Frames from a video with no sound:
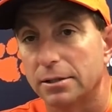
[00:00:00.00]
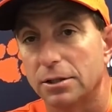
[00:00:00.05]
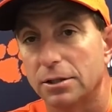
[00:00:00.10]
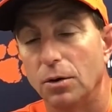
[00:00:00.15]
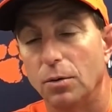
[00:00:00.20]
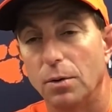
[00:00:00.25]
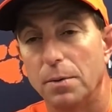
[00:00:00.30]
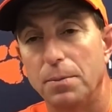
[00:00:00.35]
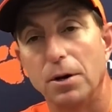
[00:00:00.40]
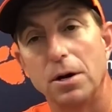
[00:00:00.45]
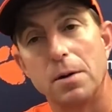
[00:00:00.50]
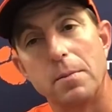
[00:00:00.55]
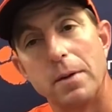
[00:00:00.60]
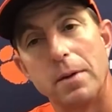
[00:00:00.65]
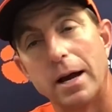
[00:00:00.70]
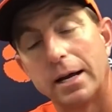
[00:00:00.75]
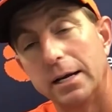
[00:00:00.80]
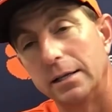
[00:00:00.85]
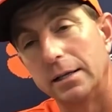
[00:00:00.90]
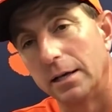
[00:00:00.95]
So we put him
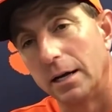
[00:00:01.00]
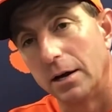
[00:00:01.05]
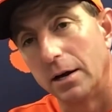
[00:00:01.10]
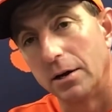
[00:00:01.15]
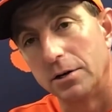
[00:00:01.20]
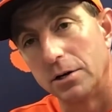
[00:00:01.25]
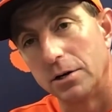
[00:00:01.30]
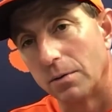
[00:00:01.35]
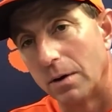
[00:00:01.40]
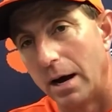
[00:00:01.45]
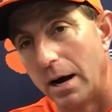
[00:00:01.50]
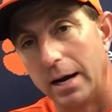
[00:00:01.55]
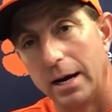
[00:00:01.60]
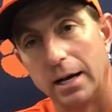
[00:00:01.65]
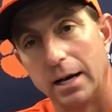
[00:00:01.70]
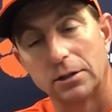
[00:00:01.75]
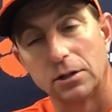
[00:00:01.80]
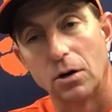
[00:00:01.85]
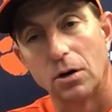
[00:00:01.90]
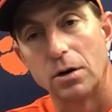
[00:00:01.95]
back in there and you're right.
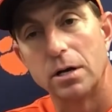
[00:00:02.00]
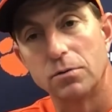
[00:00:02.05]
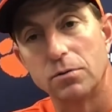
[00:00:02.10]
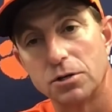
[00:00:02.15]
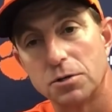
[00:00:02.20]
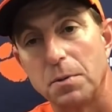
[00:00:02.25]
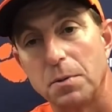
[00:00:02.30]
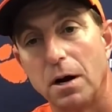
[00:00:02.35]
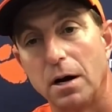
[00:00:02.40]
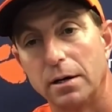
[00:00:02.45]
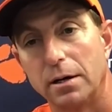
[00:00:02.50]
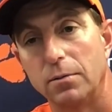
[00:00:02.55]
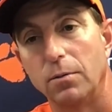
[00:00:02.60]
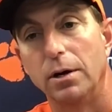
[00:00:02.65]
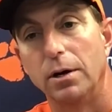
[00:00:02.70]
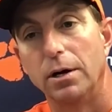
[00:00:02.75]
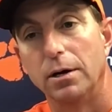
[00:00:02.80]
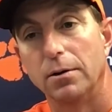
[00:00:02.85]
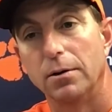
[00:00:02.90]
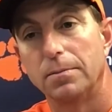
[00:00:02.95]
I thought he responded
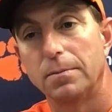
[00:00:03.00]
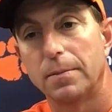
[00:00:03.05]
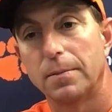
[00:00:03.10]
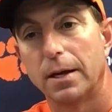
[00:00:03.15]
well.